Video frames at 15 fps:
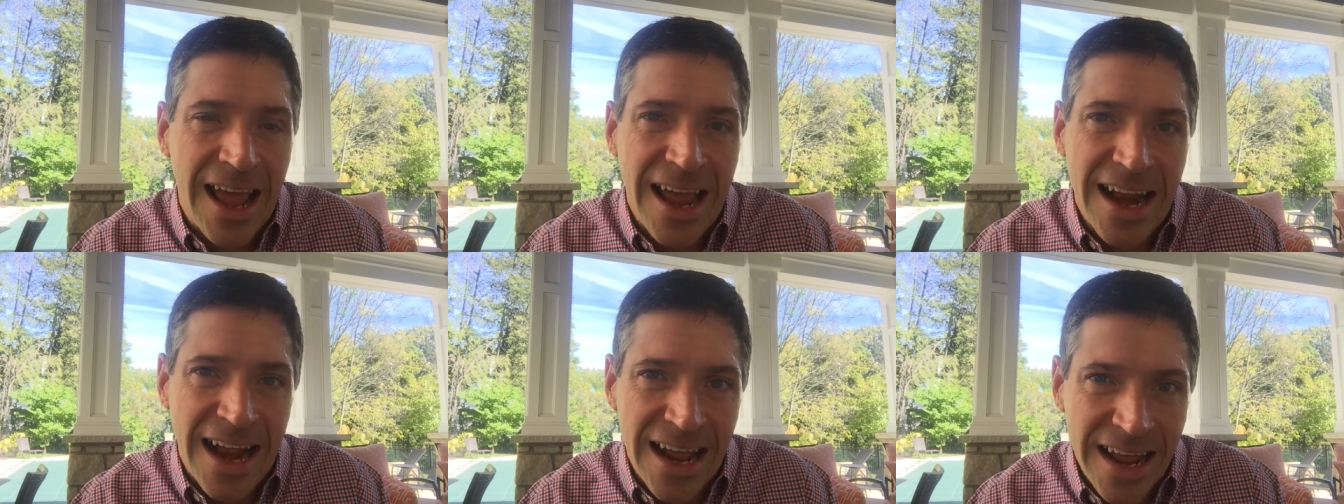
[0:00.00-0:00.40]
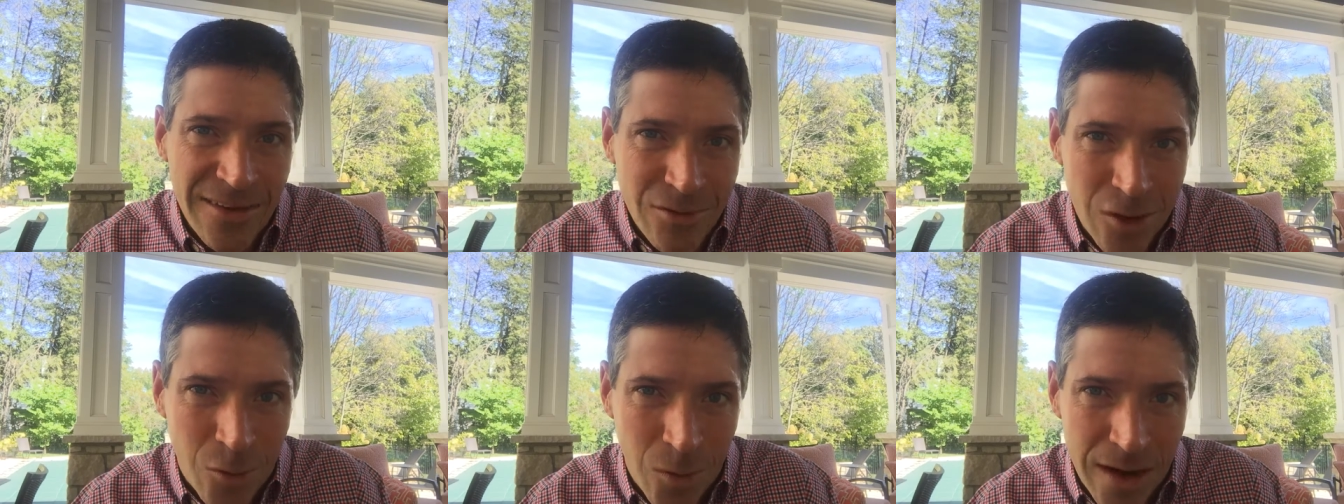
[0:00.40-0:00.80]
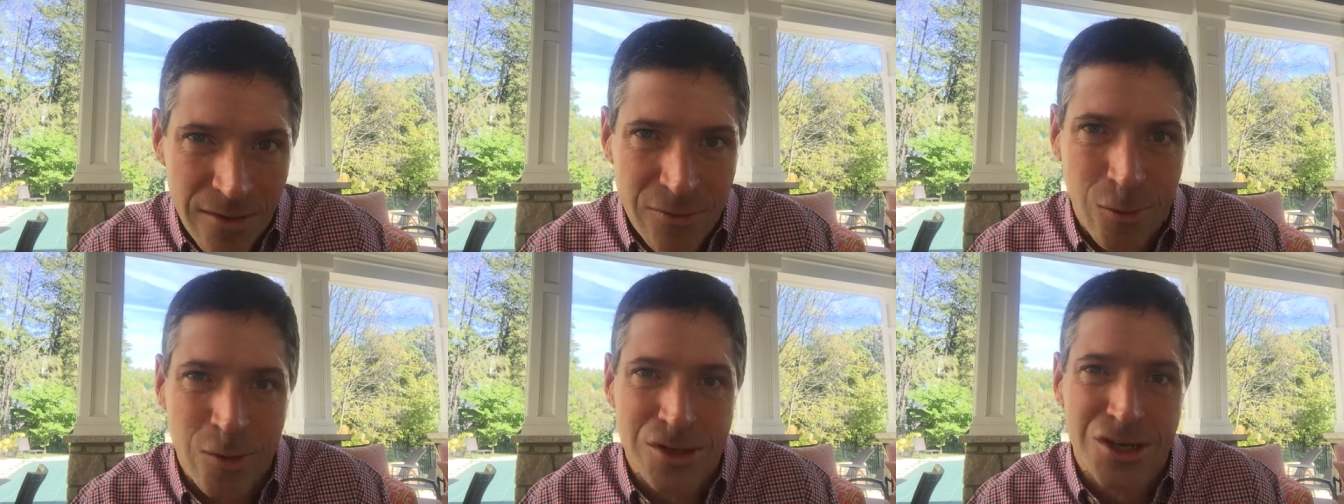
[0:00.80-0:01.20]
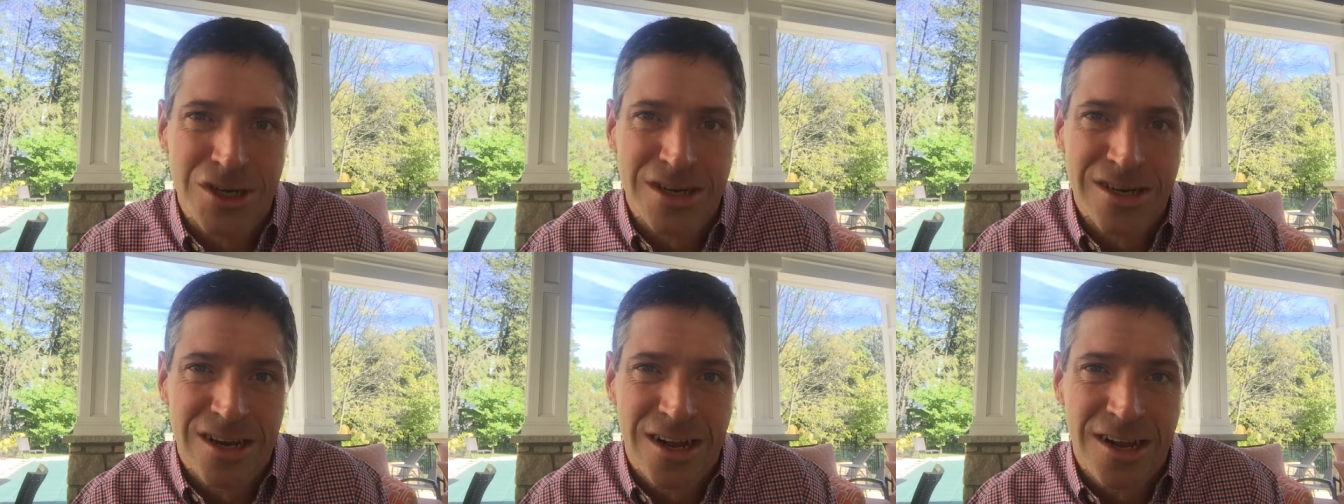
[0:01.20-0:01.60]
And I have the great
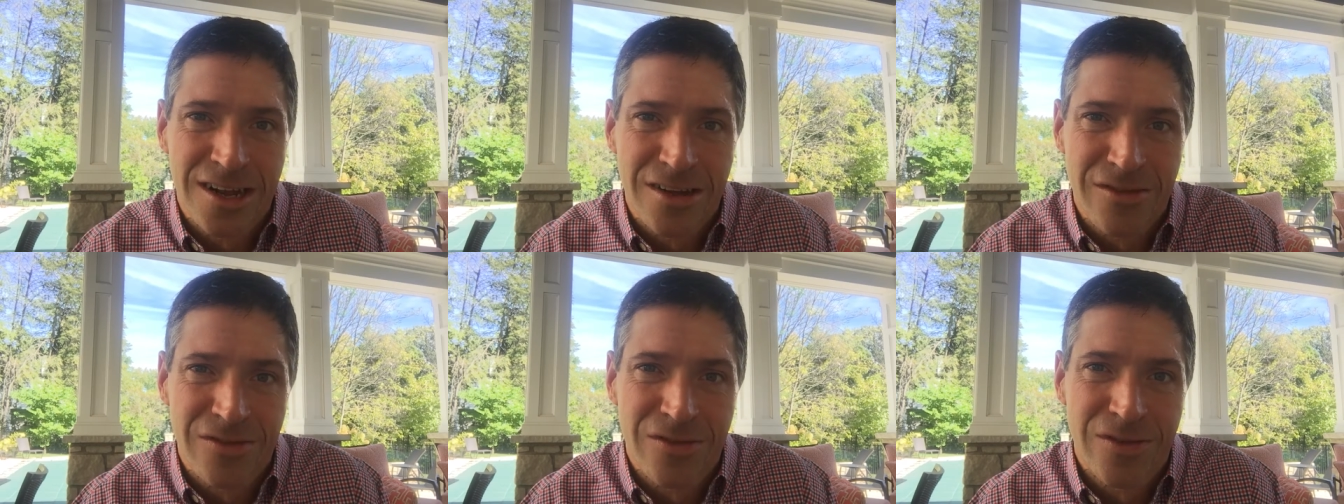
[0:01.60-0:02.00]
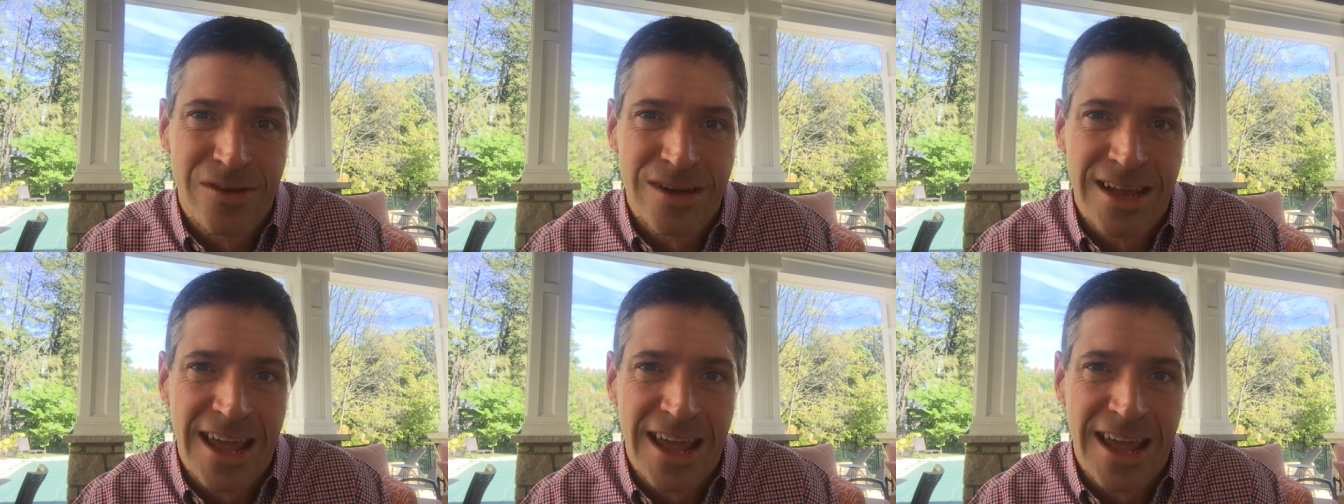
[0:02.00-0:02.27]
fortune of